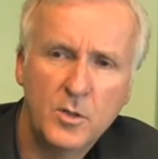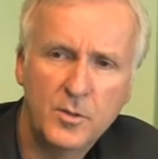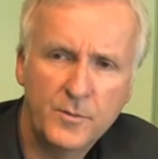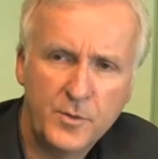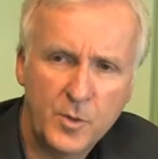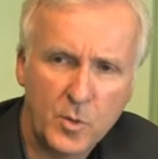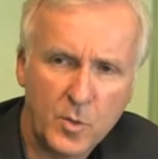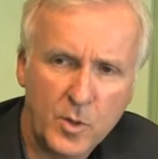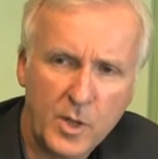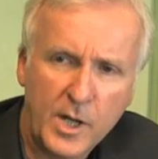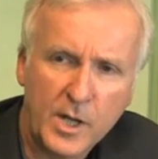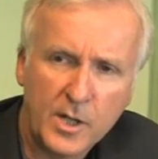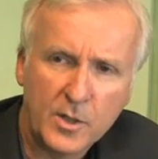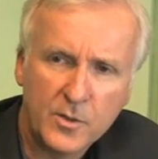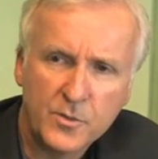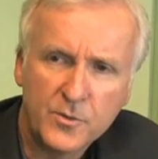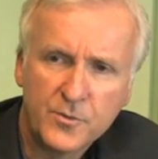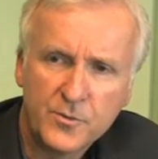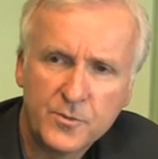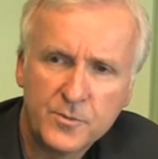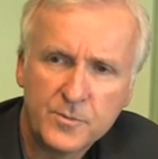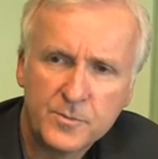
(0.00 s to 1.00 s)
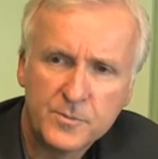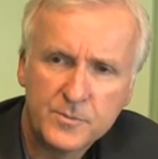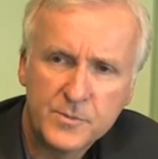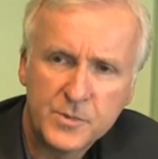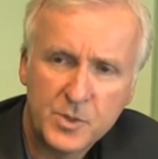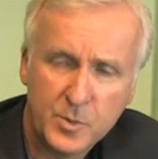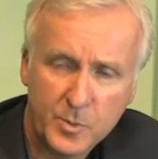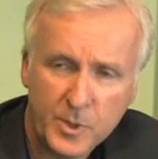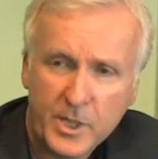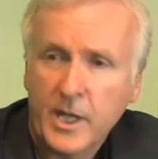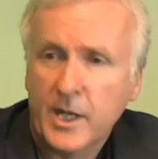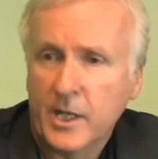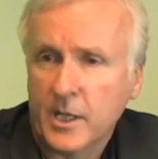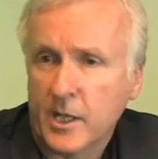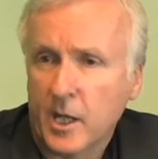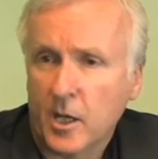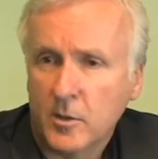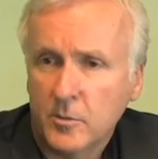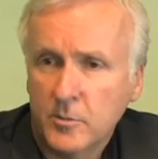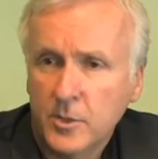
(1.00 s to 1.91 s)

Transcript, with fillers: angles. So we're getting there,